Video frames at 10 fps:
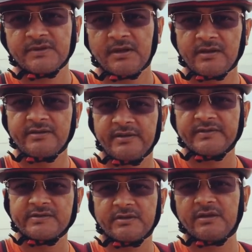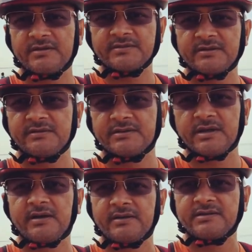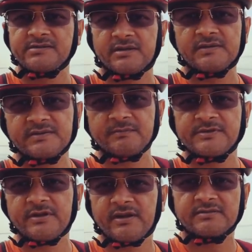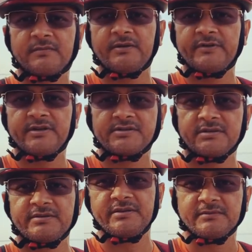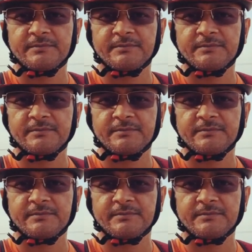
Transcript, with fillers: agnyascha ashraddadhanascha samshayatma vinashyati